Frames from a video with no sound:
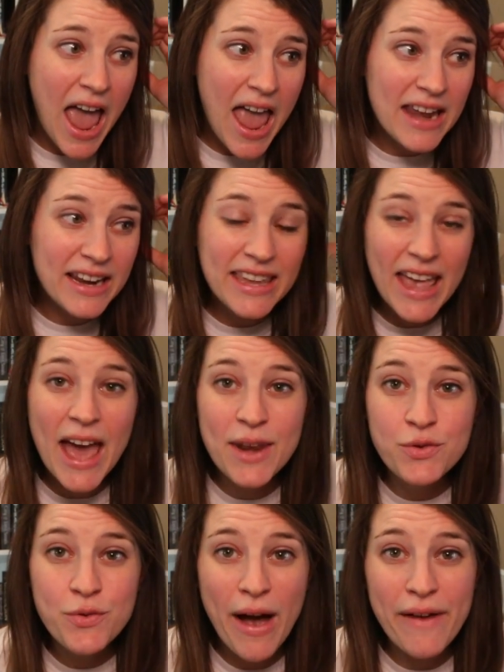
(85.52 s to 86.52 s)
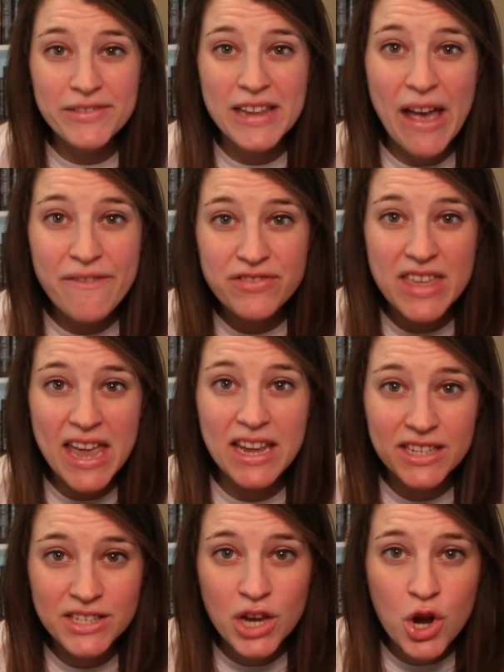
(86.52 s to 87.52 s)
And again, you have to have
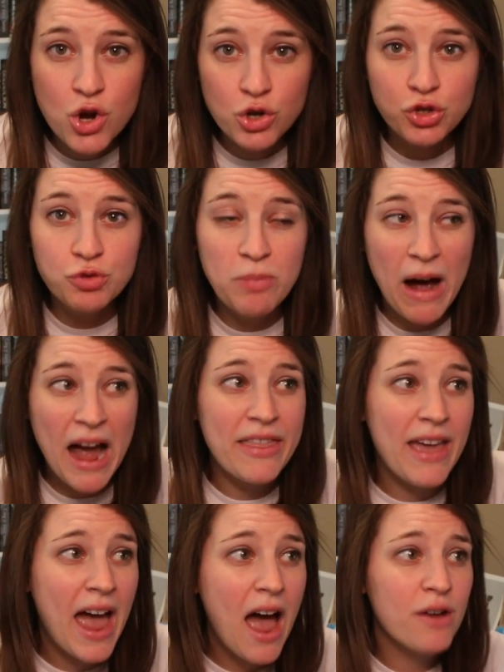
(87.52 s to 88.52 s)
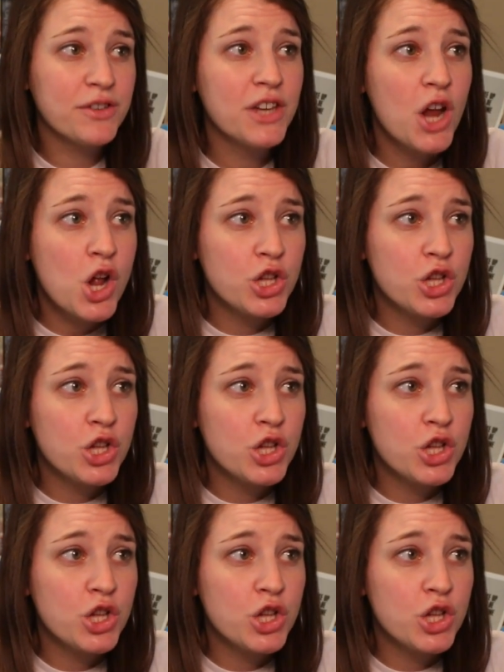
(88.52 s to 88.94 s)
things to buy the house.